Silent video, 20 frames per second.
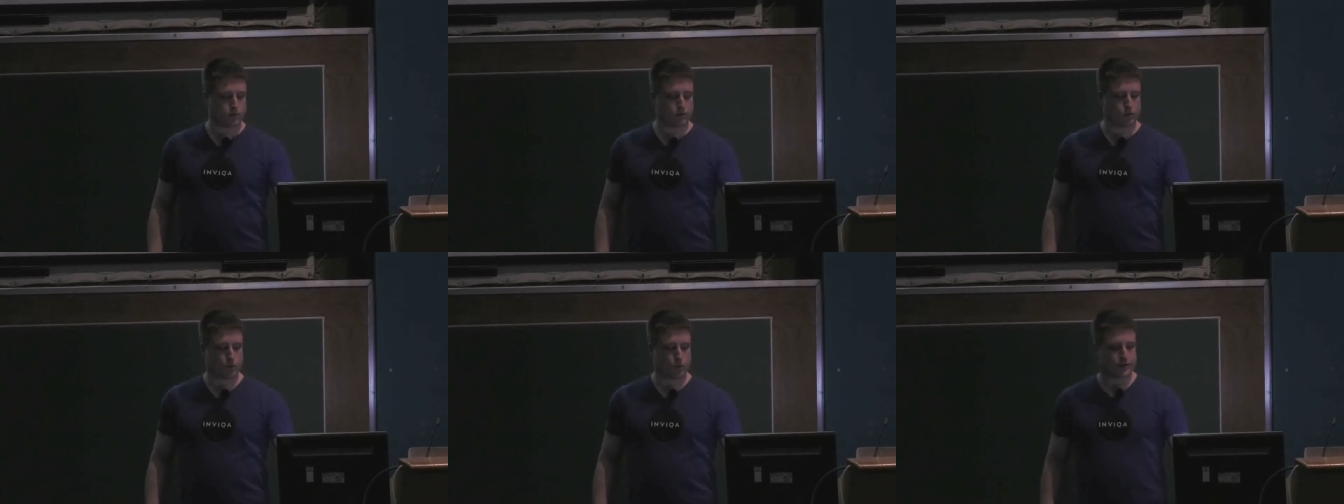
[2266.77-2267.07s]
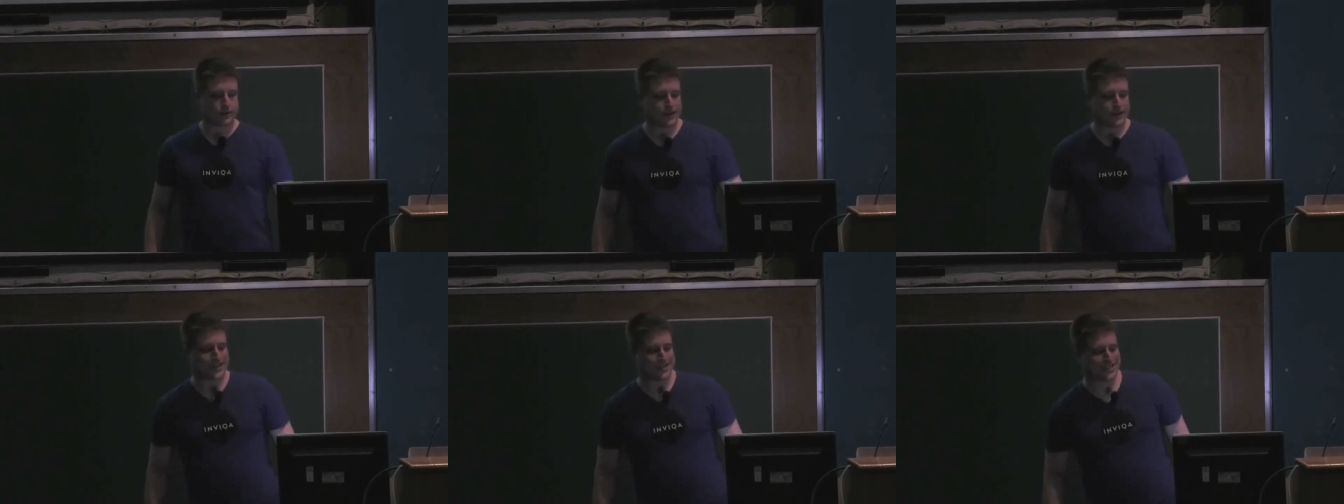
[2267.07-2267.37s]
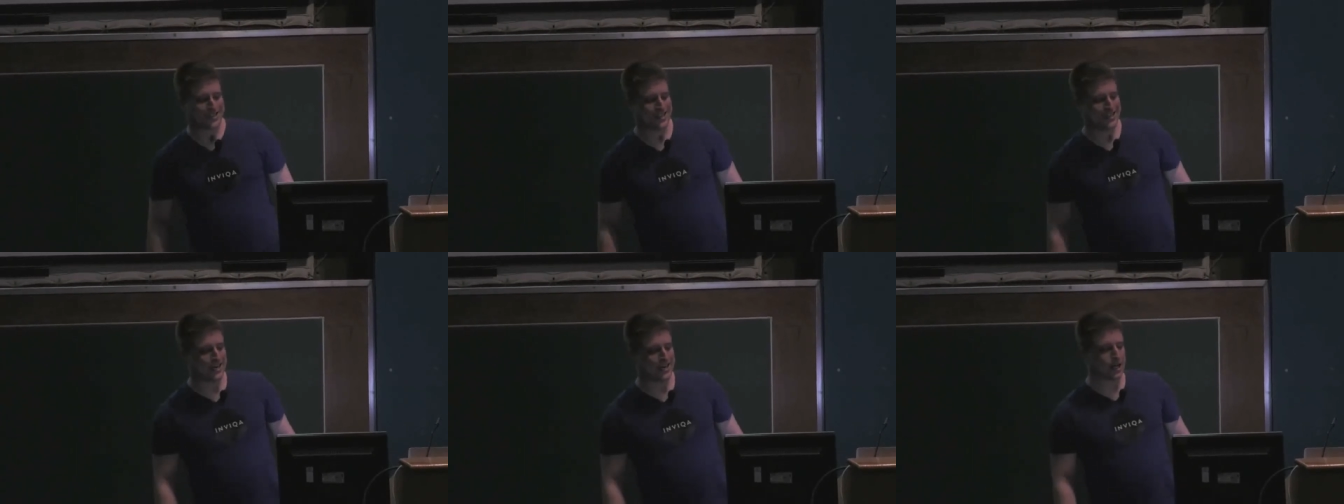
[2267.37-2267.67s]
what's
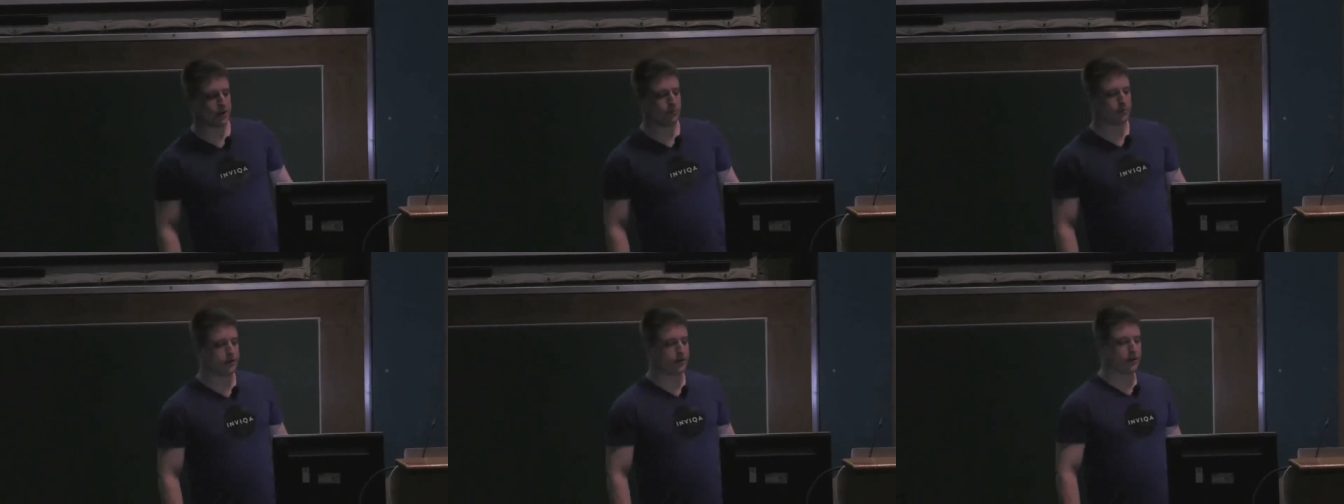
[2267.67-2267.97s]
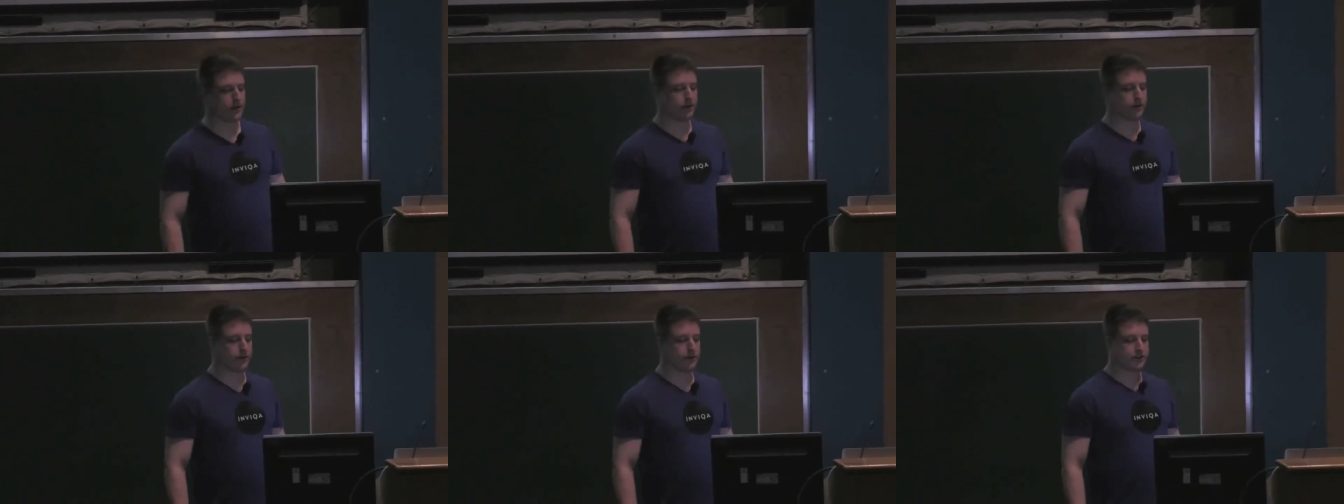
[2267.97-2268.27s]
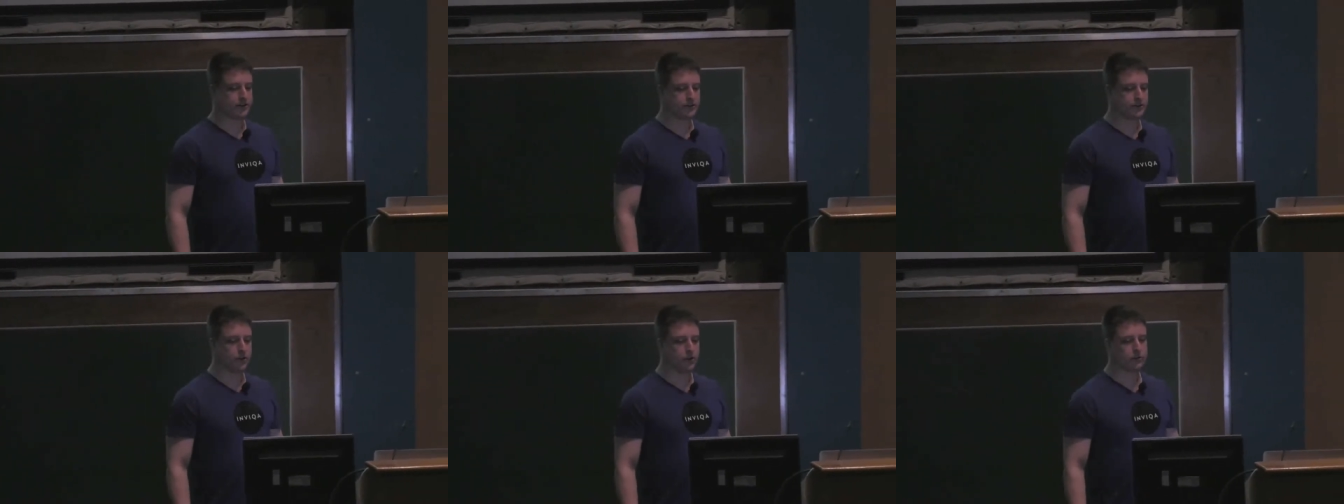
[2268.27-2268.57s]
actually happened here
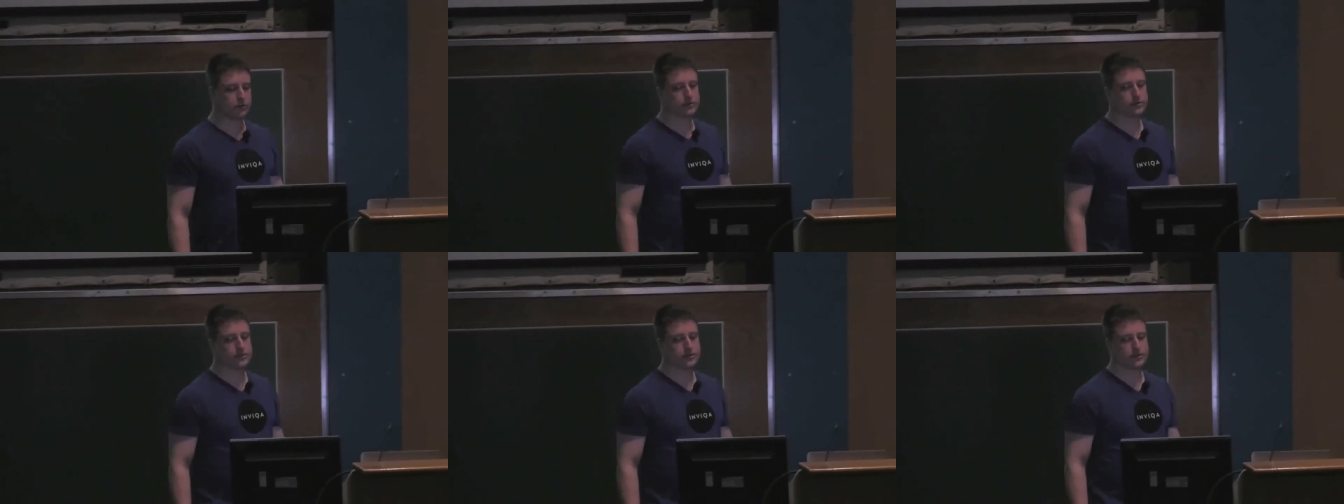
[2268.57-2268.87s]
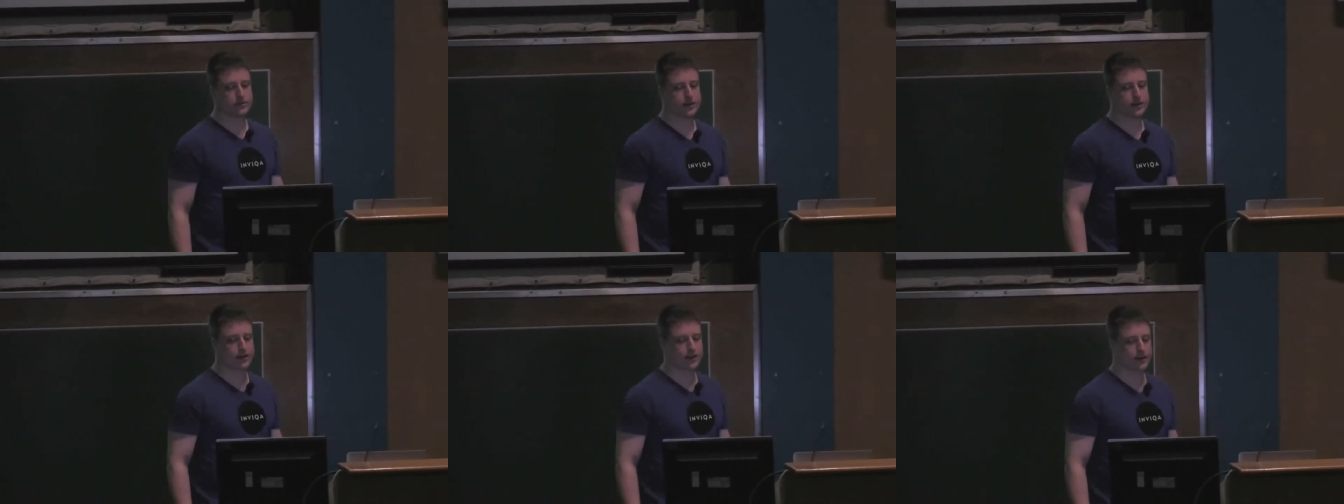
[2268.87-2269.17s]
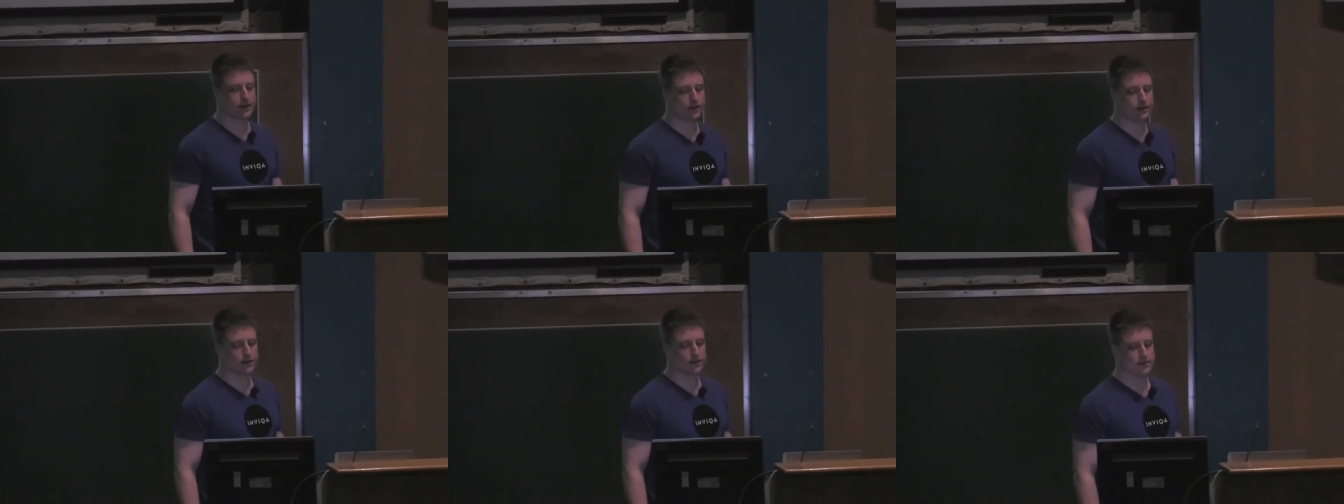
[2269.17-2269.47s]
is not that
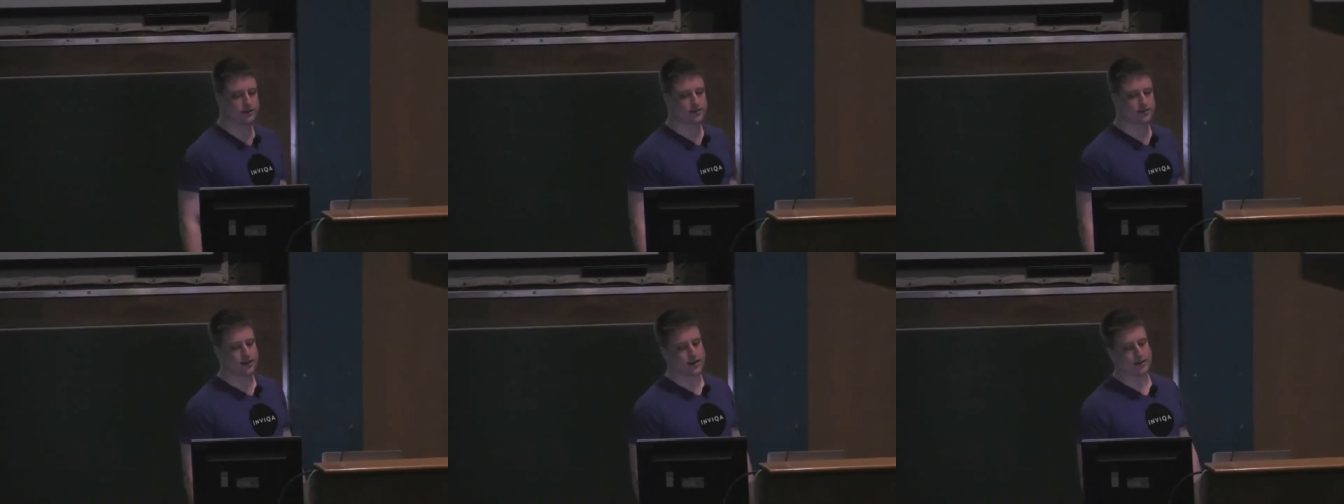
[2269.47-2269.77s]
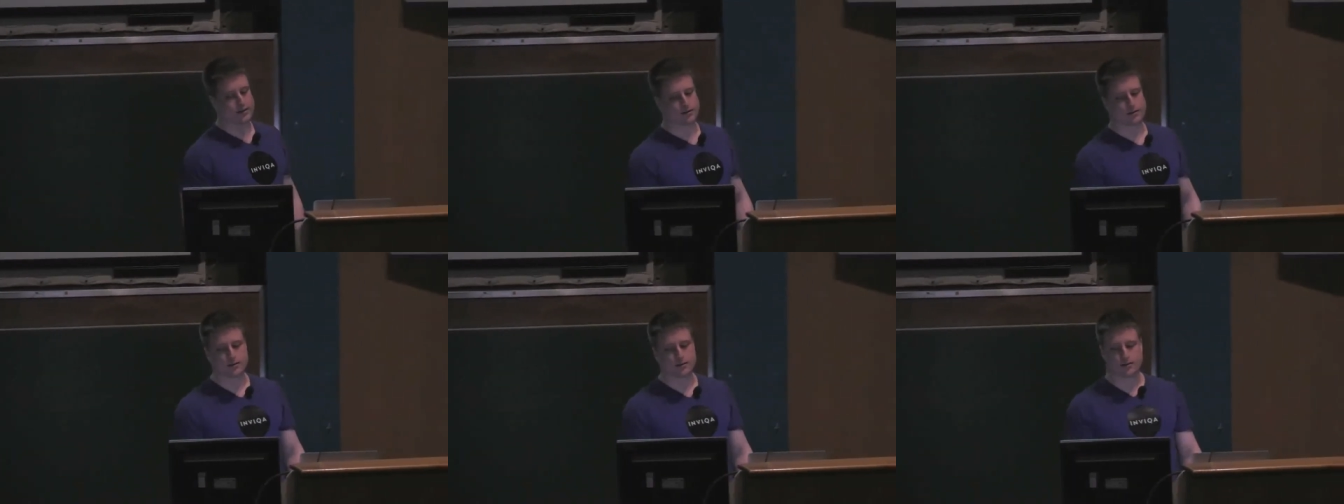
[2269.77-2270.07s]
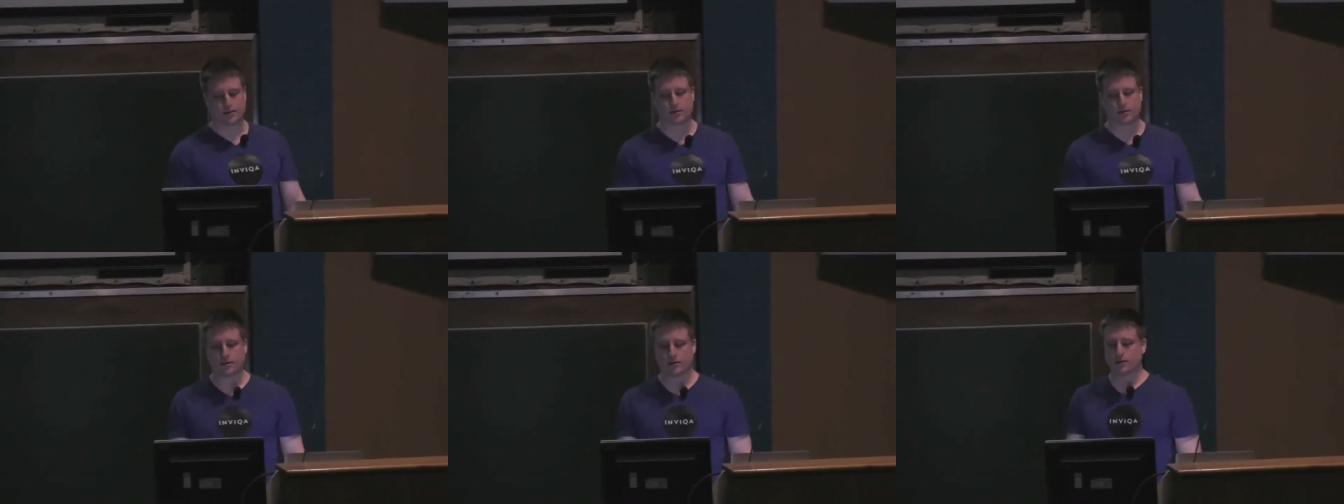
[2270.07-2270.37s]
Git has
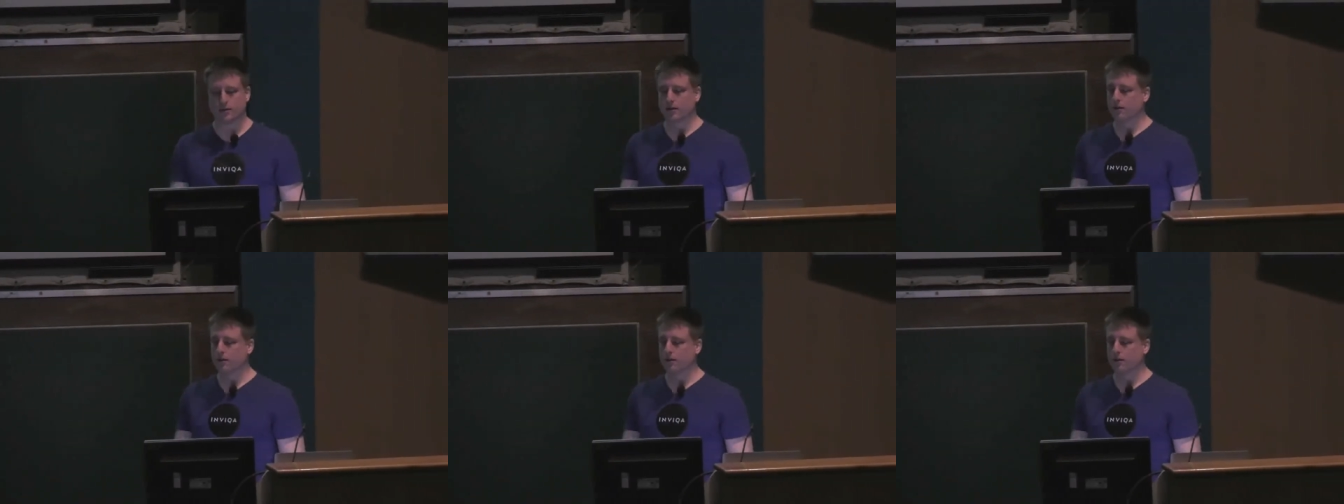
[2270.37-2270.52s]
sent